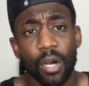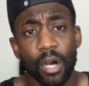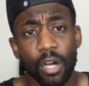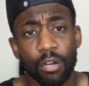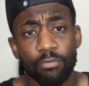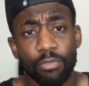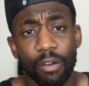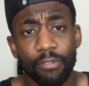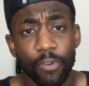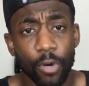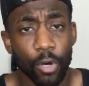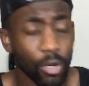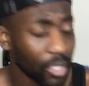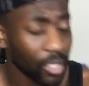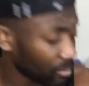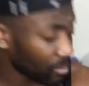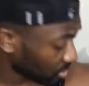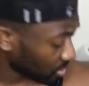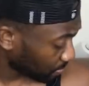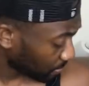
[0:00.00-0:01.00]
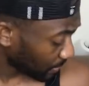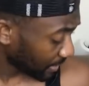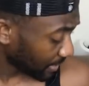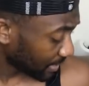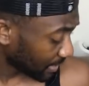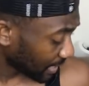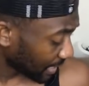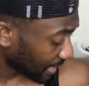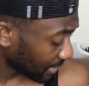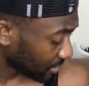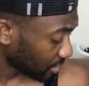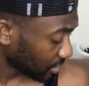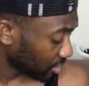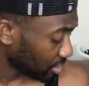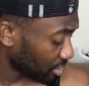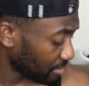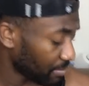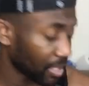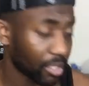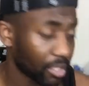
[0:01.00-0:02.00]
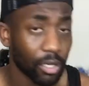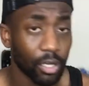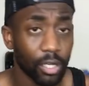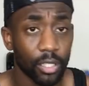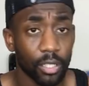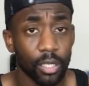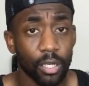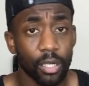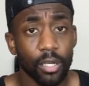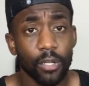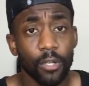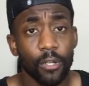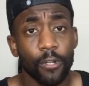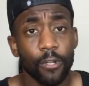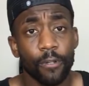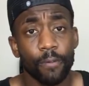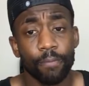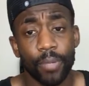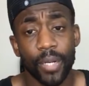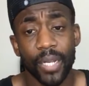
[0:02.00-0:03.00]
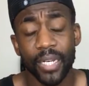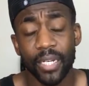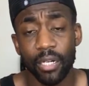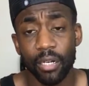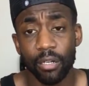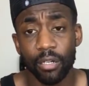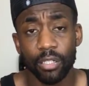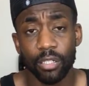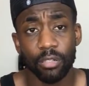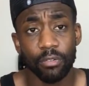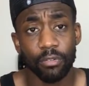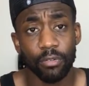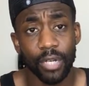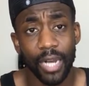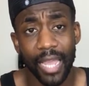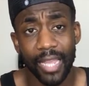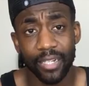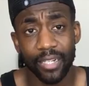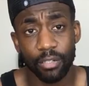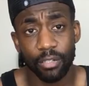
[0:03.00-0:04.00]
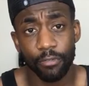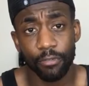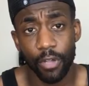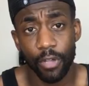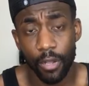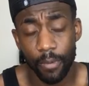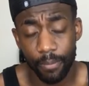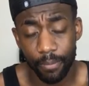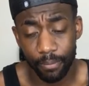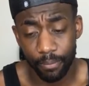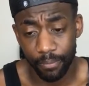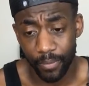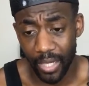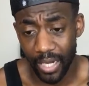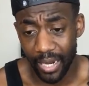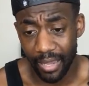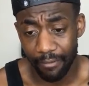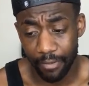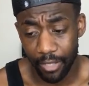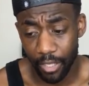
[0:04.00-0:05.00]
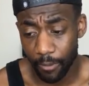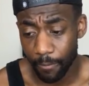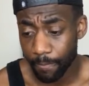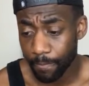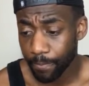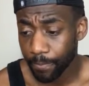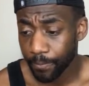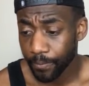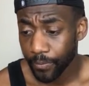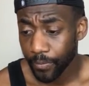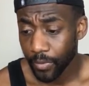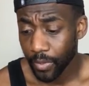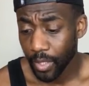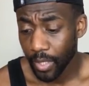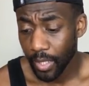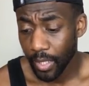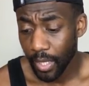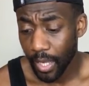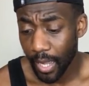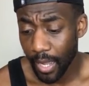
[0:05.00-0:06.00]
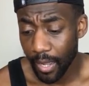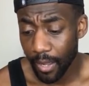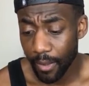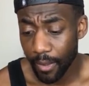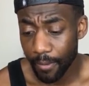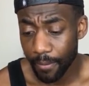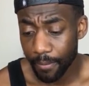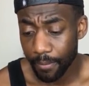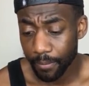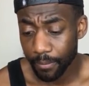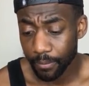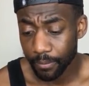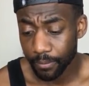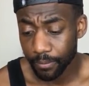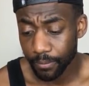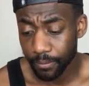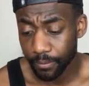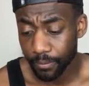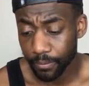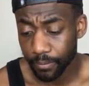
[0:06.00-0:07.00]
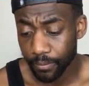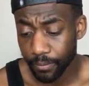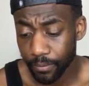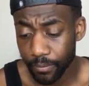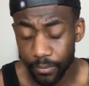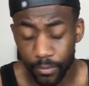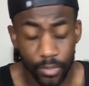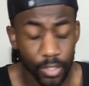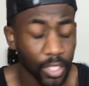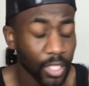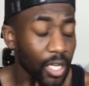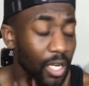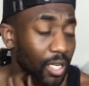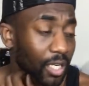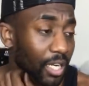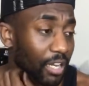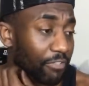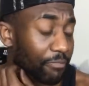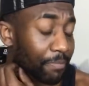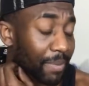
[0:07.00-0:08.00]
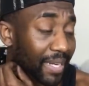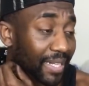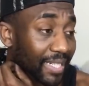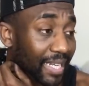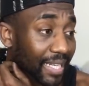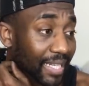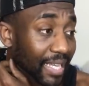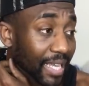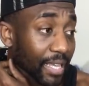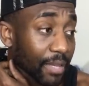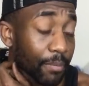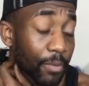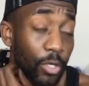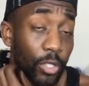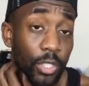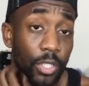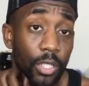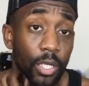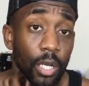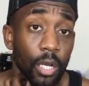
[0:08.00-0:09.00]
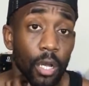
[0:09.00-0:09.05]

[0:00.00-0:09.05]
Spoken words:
I'd rather Ollie was playing the likes of Jimmy Garner, playing the likes of Levitt. The young left back that came on,